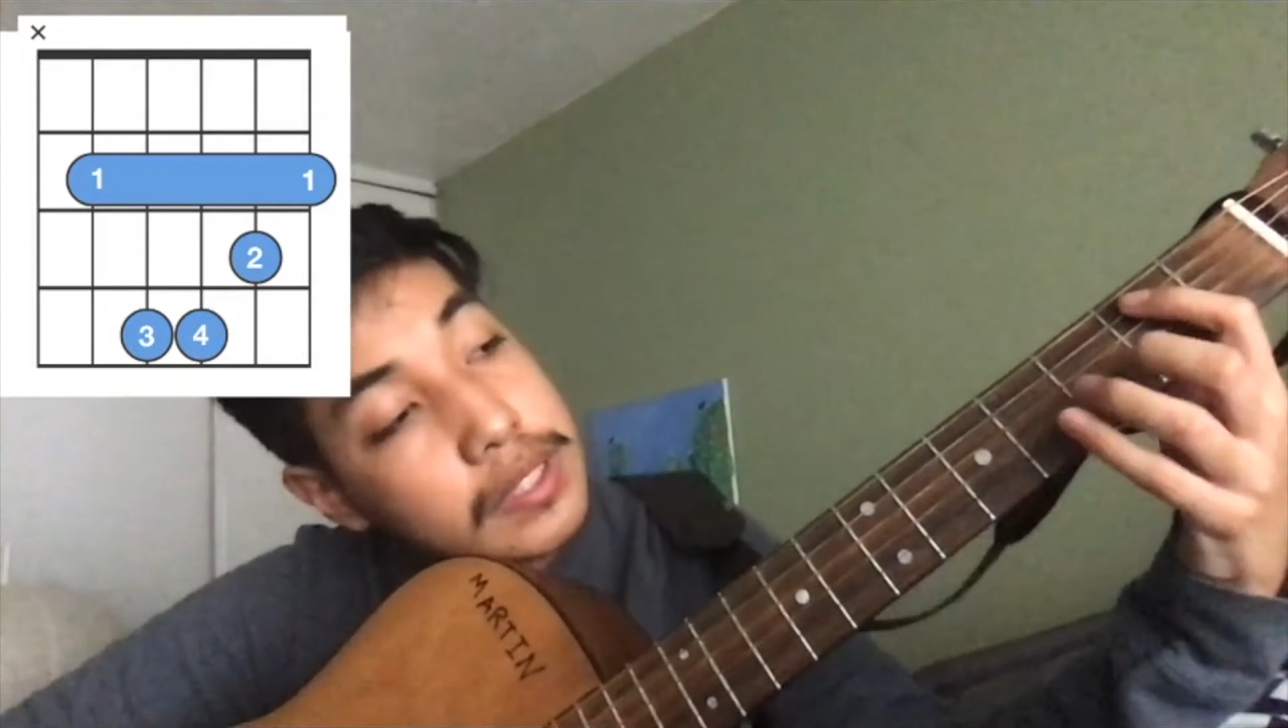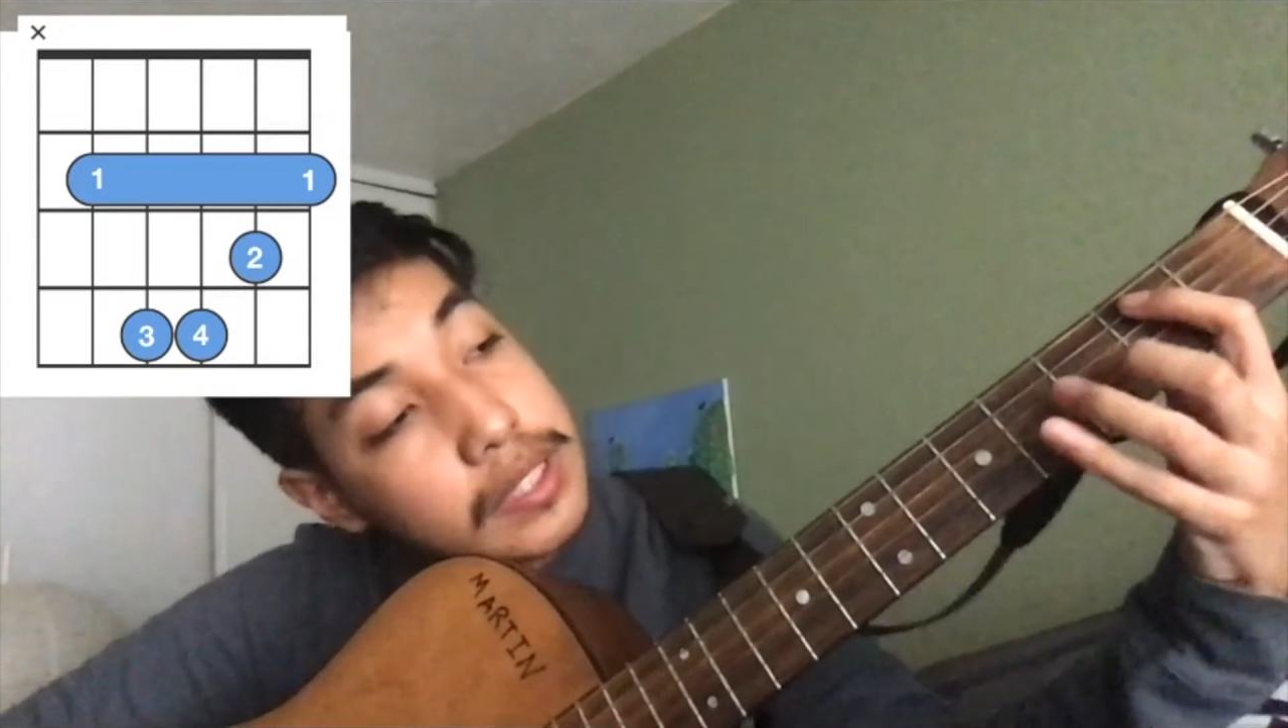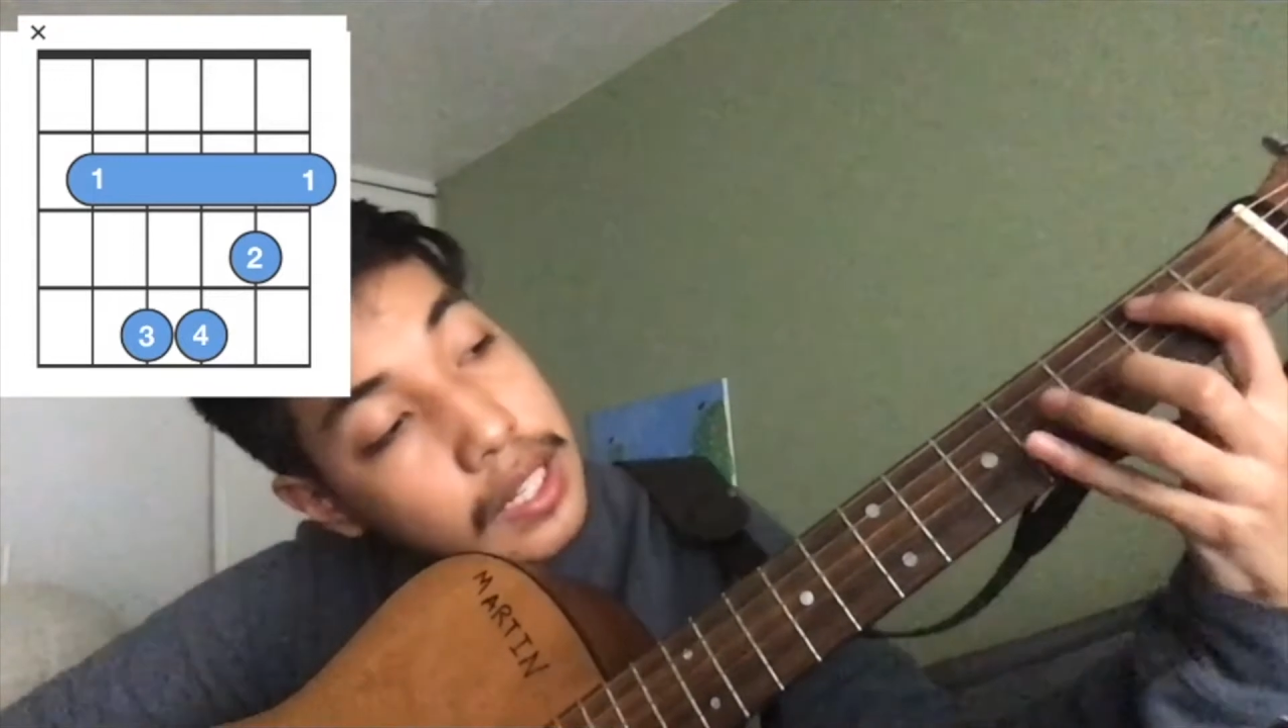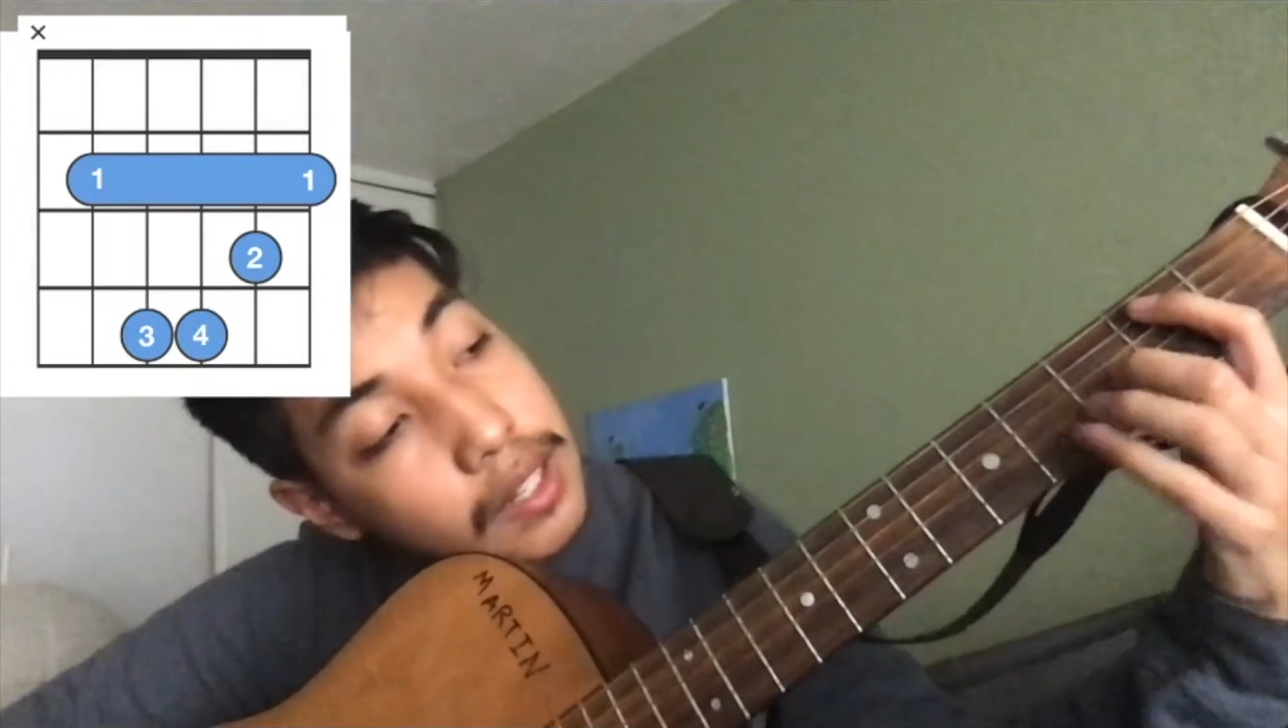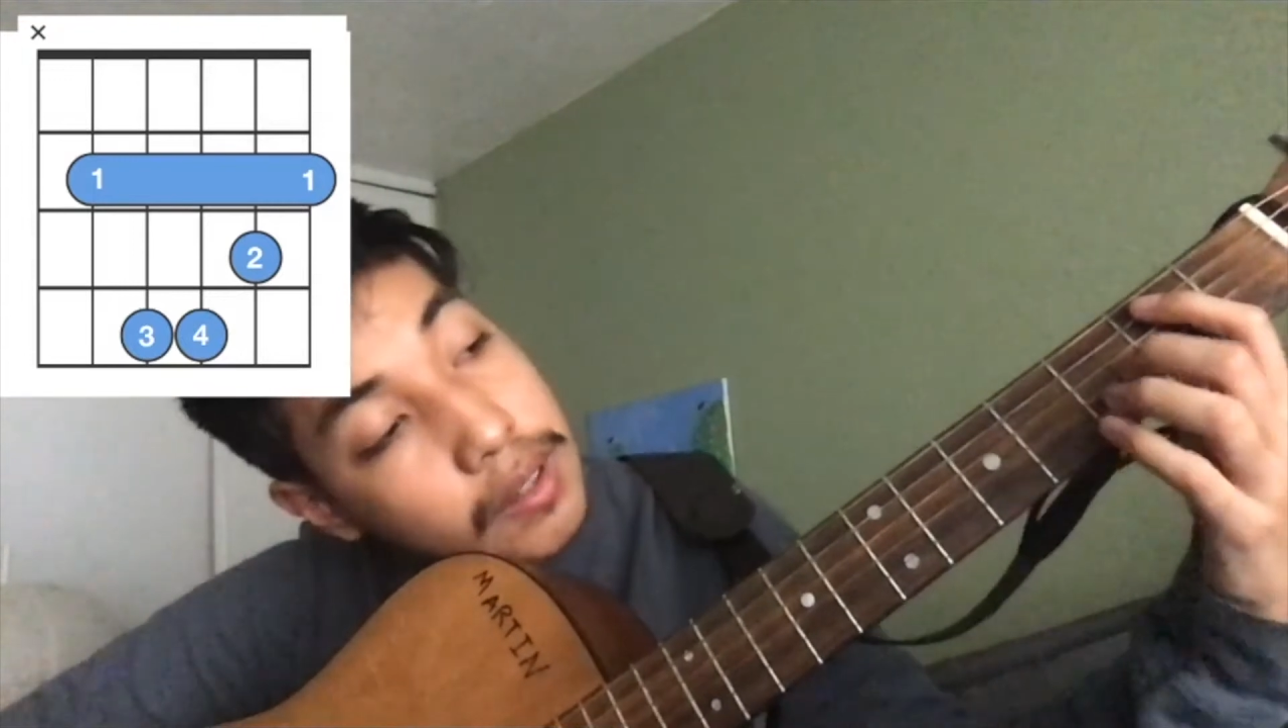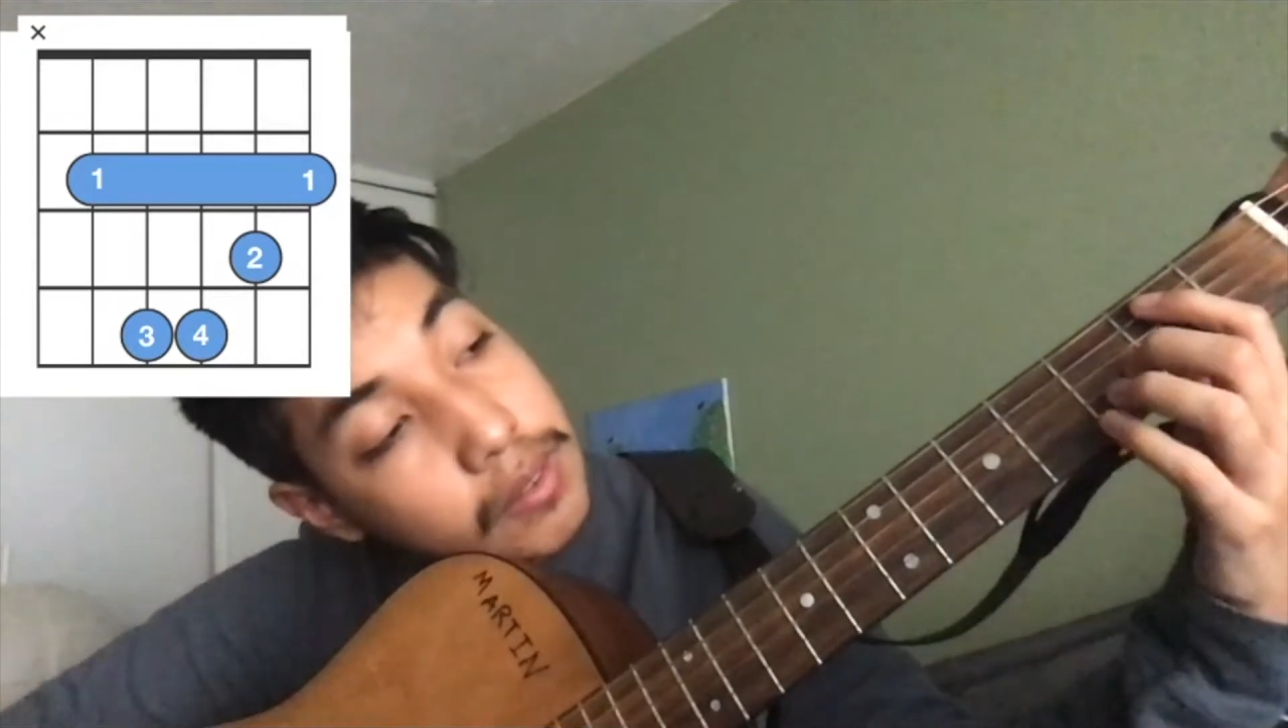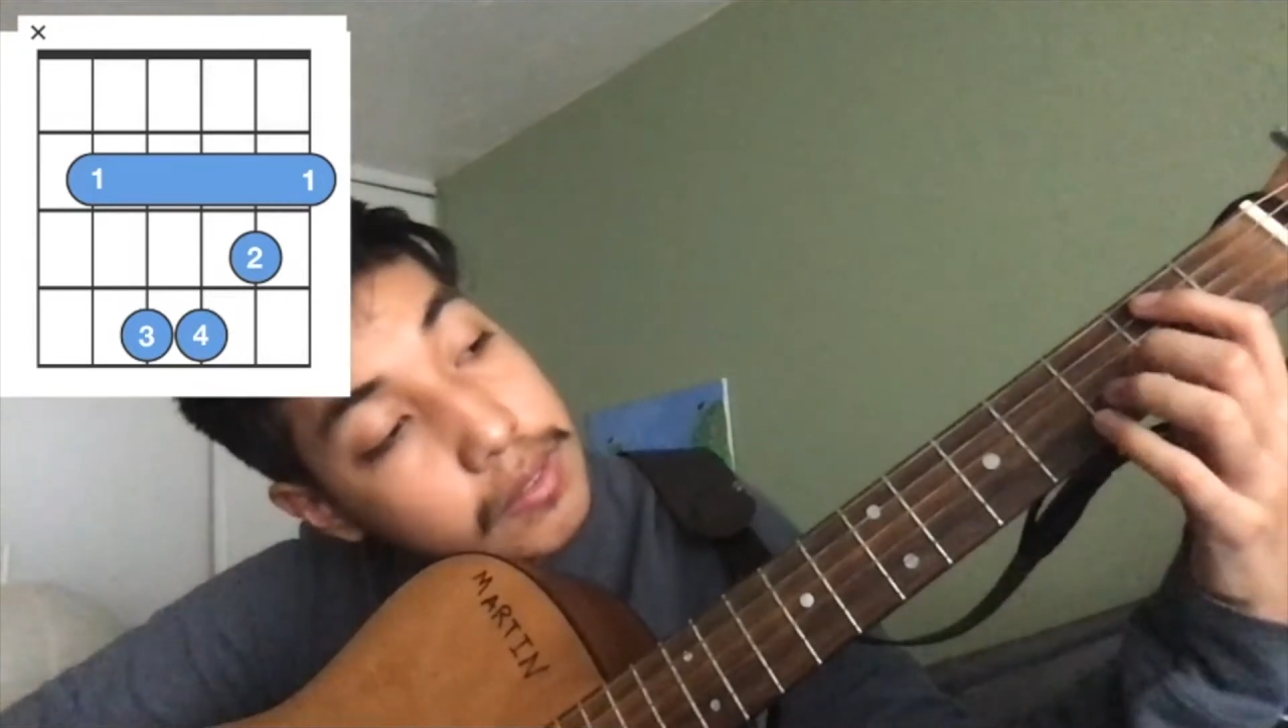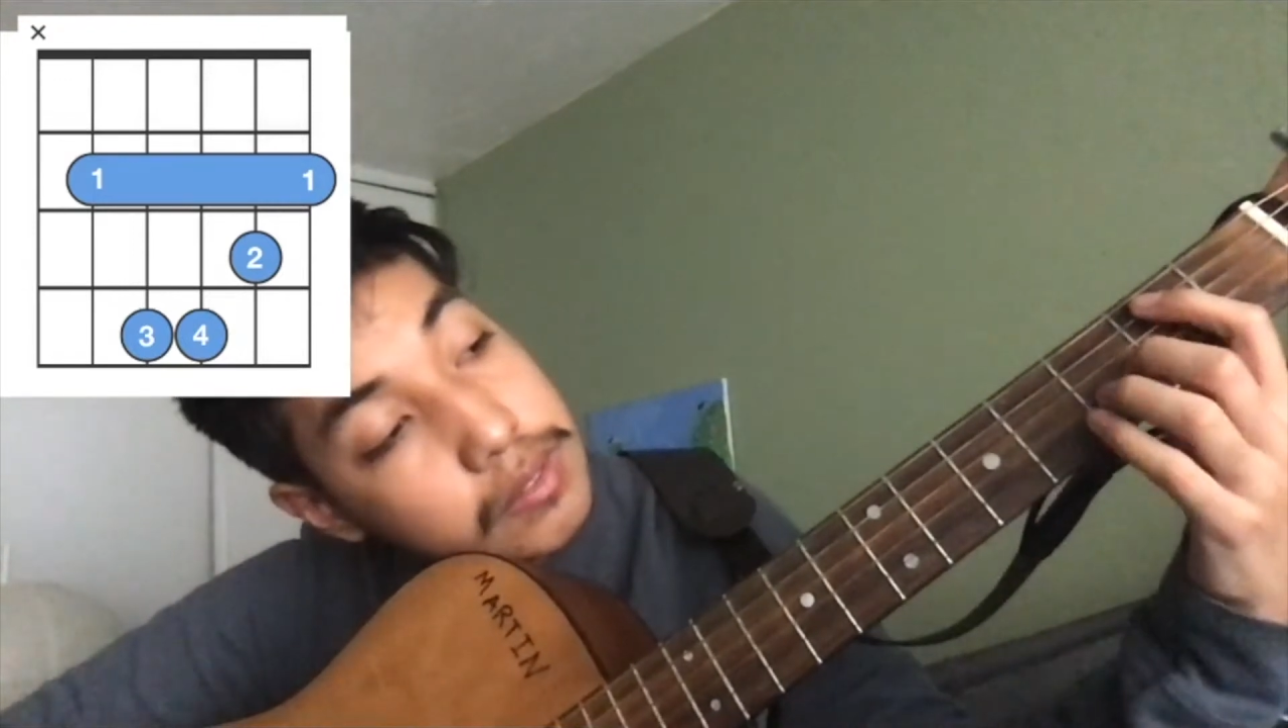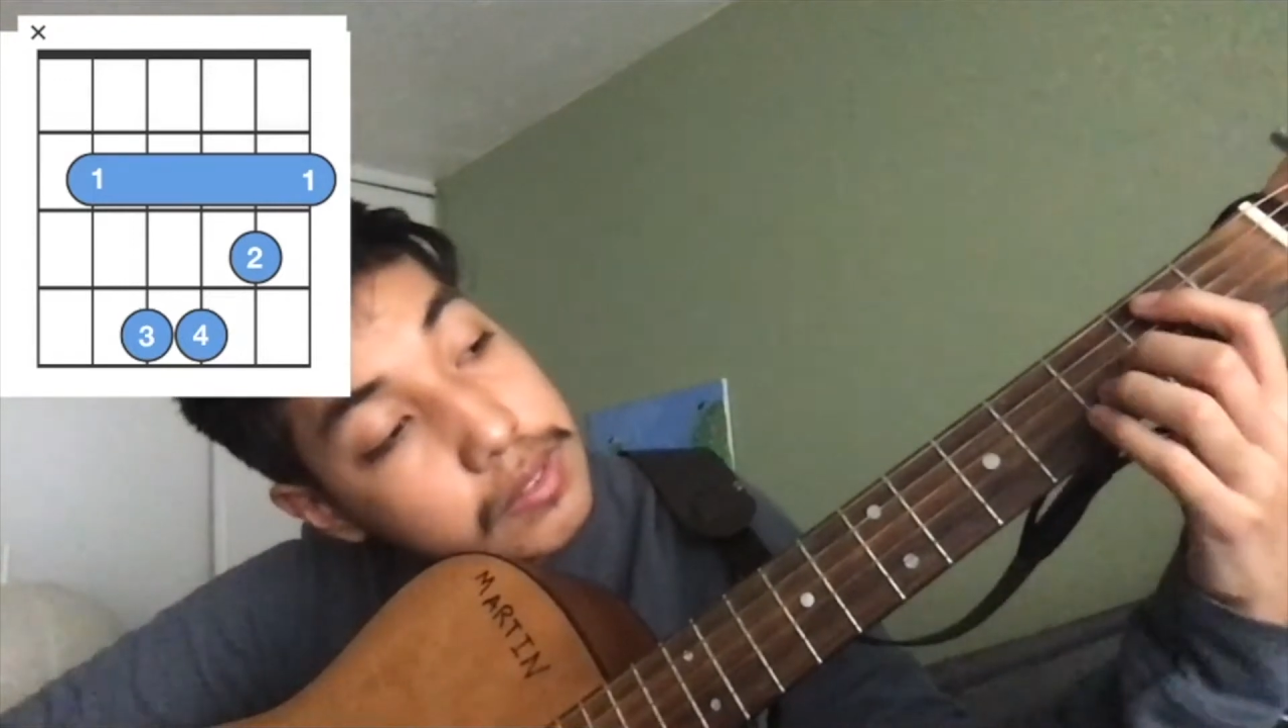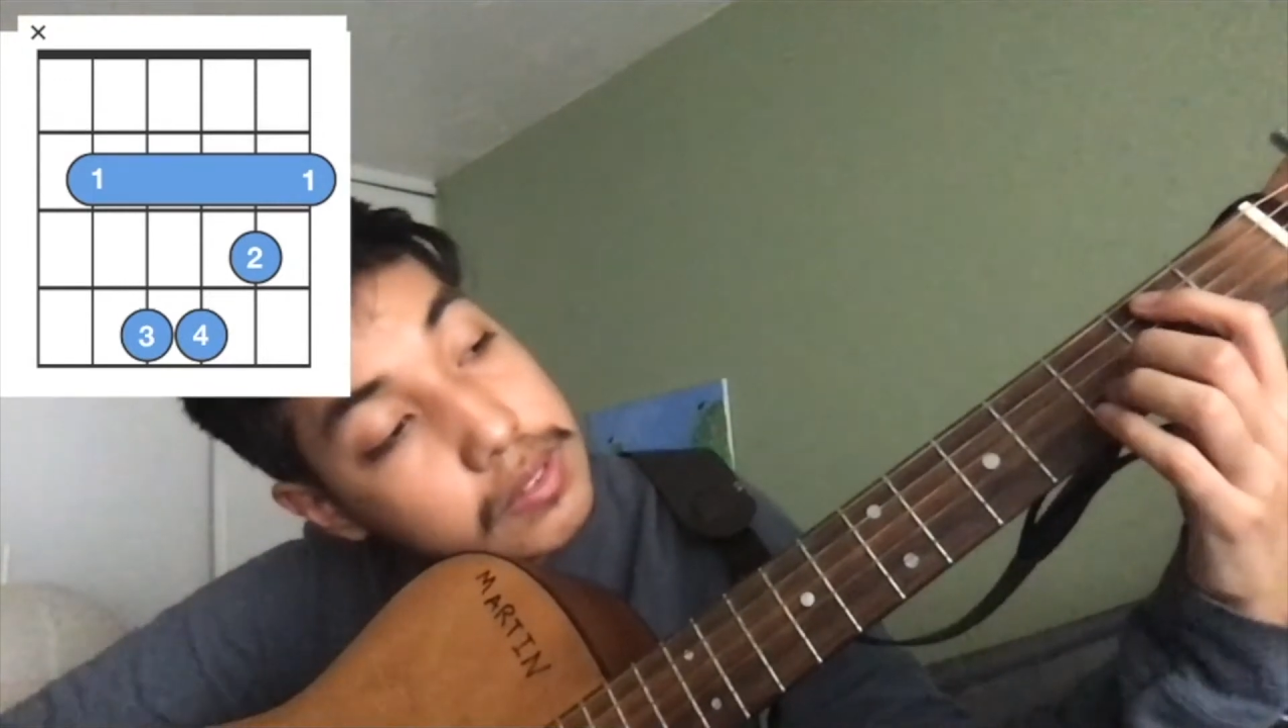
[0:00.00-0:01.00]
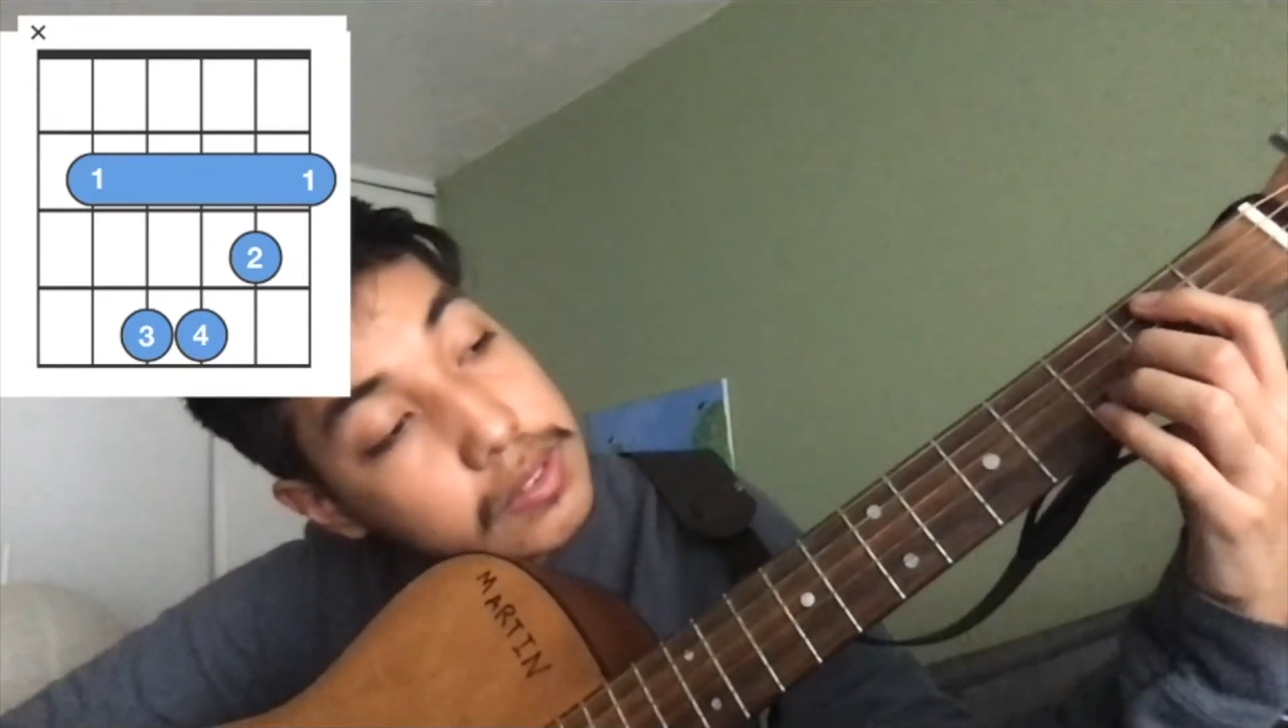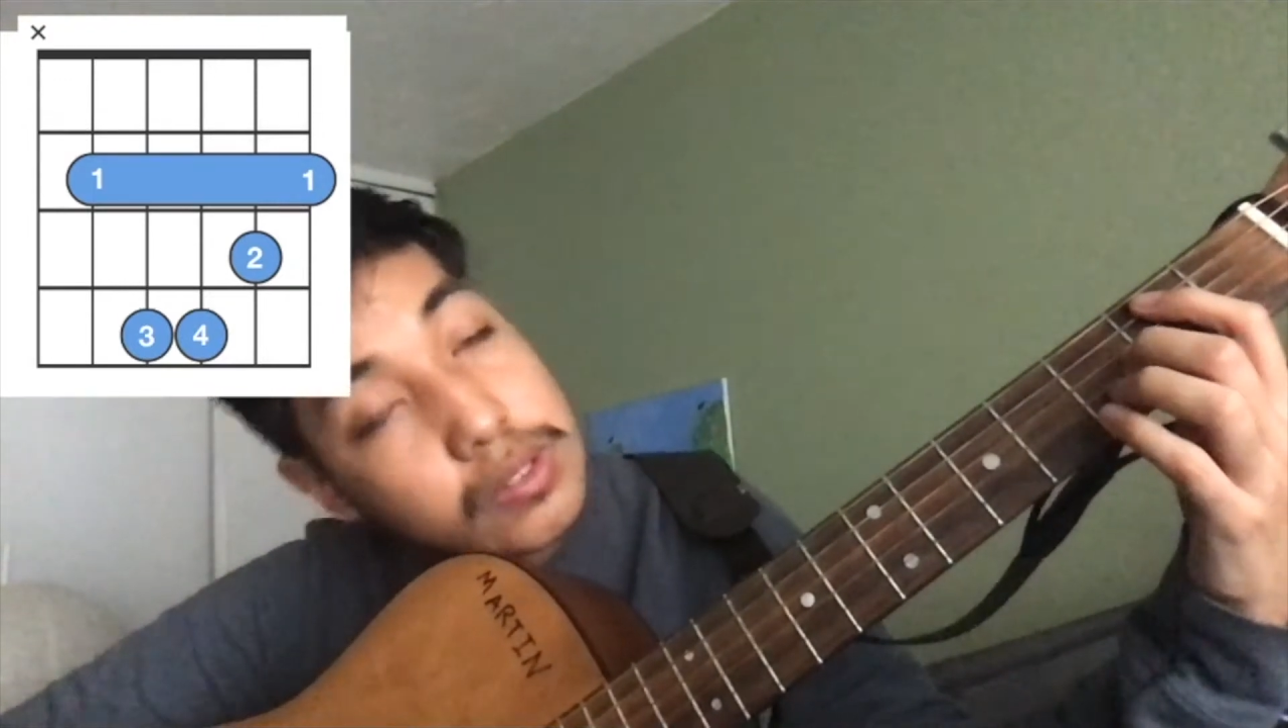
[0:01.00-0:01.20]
down